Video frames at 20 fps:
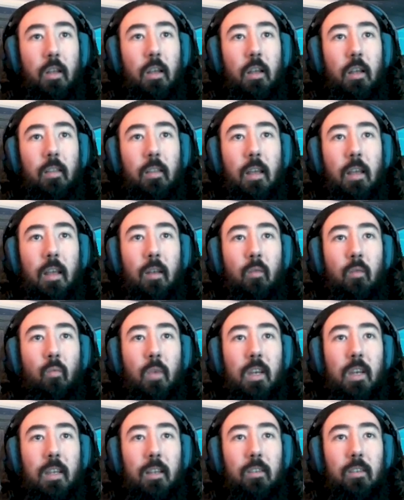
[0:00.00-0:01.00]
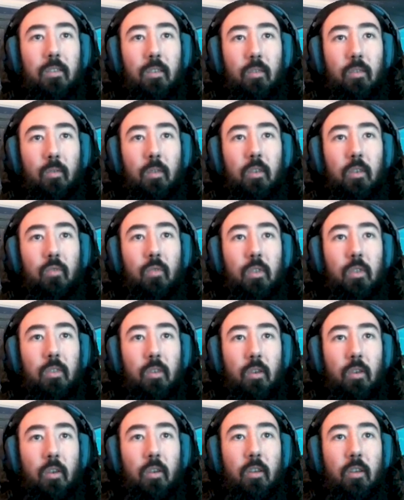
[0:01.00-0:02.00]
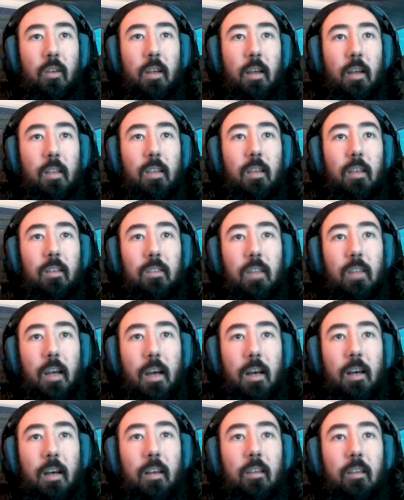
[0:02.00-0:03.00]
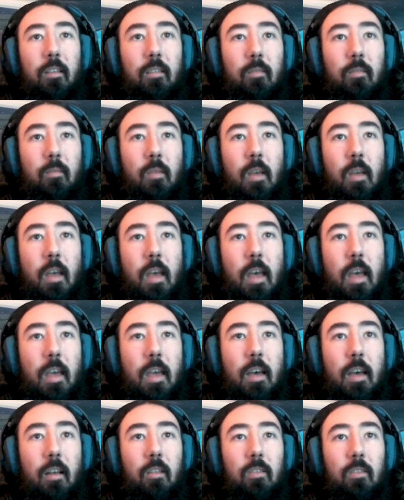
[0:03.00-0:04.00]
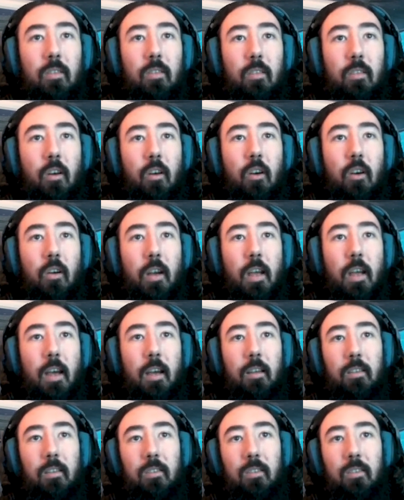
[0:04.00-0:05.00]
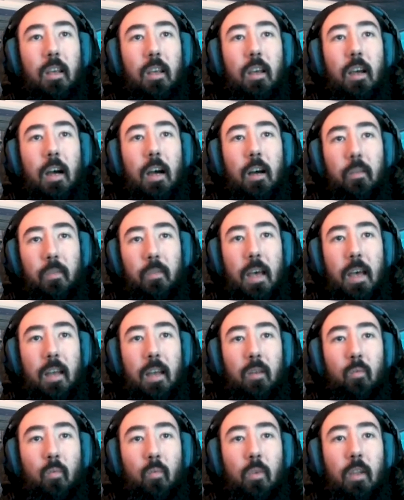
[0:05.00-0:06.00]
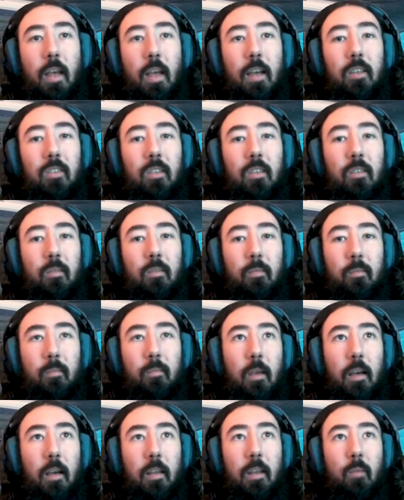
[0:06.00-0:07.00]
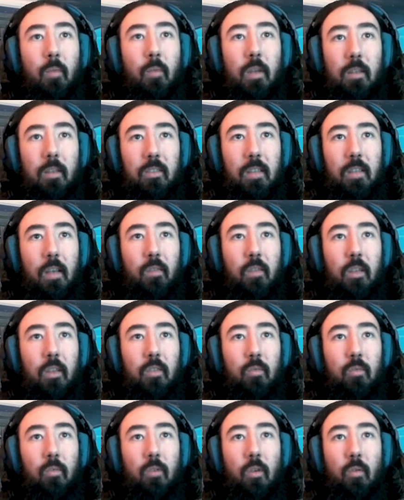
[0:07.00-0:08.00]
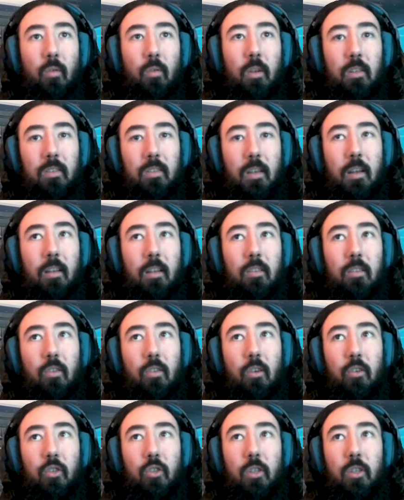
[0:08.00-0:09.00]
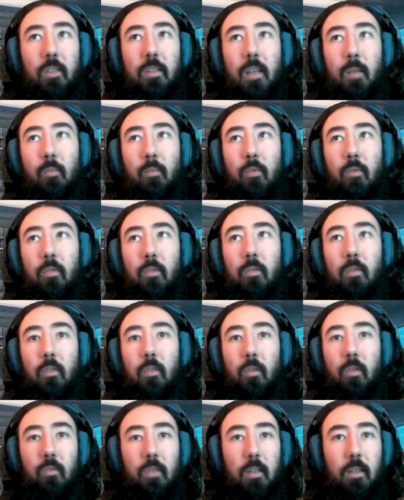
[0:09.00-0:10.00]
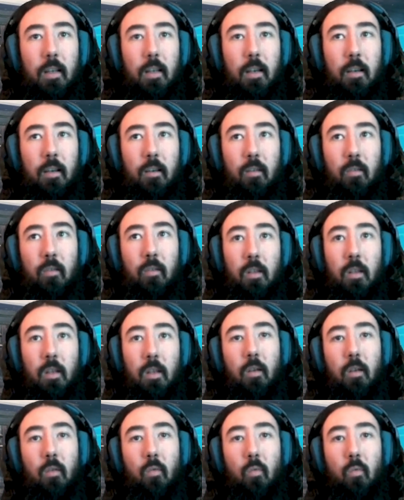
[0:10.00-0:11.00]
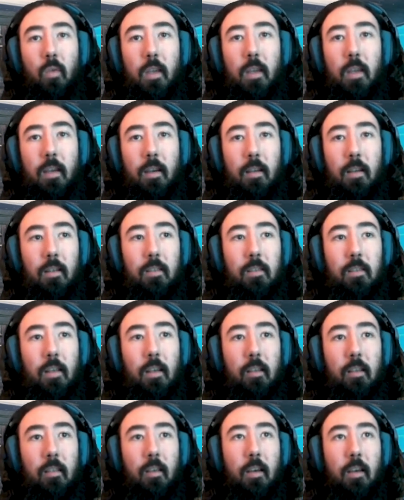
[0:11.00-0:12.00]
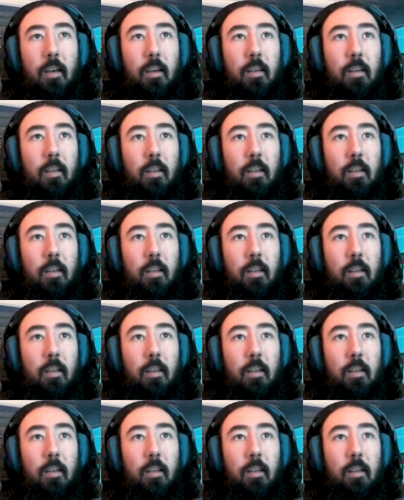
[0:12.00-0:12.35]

then we need to do this return and this add AL to the RAX, and then we'll exit. And then we can save this, we'll go and assign it to current cheat table, close that down, we can tick that, and